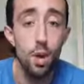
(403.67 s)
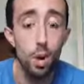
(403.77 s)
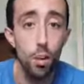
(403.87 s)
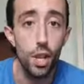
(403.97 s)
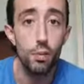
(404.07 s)

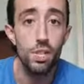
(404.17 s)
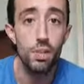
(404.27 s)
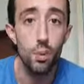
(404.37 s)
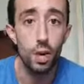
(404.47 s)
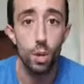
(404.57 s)
One of the reasons I
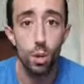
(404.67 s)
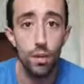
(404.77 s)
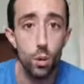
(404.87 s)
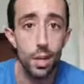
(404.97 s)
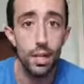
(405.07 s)
want to go over
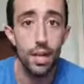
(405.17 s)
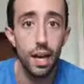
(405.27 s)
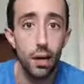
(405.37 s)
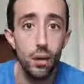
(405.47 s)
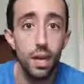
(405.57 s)
quickly
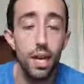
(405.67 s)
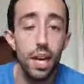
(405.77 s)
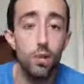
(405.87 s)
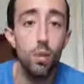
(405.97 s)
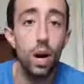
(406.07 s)
now is
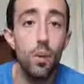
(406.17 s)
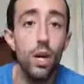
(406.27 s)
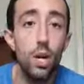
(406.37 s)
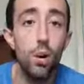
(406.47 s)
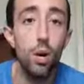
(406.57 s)
why we
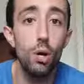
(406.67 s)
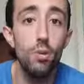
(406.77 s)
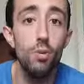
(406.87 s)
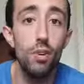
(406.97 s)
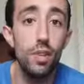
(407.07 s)
go
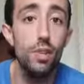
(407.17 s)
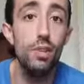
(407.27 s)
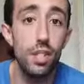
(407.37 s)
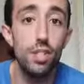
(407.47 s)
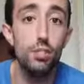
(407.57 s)
over
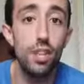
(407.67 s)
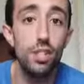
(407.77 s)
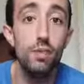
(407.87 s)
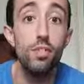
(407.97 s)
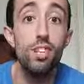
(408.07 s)
these stretches
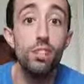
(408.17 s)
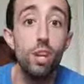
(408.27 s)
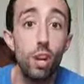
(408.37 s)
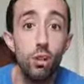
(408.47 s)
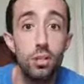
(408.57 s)
for such a
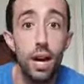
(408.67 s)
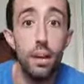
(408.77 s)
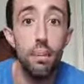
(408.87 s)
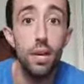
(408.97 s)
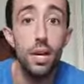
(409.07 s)
long time.
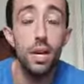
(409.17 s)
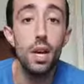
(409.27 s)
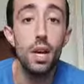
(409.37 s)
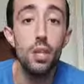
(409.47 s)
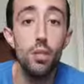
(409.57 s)

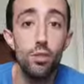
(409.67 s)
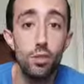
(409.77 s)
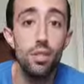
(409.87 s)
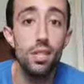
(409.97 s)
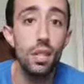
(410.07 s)
The truth
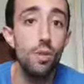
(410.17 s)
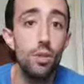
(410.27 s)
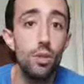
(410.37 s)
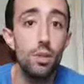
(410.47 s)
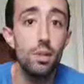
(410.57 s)
is that if you're
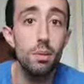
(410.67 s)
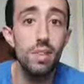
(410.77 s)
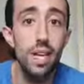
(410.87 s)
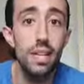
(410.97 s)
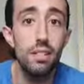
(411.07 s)
doing something for
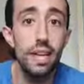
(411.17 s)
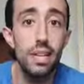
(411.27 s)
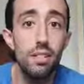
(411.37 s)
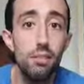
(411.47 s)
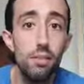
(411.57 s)
10
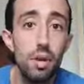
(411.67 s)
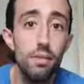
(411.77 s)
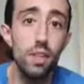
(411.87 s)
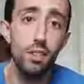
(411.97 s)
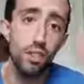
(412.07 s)
seconds, you may
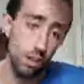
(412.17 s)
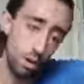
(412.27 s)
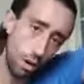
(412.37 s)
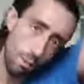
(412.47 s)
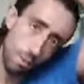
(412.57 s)
feel, oh,
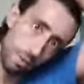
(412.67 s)
I bring my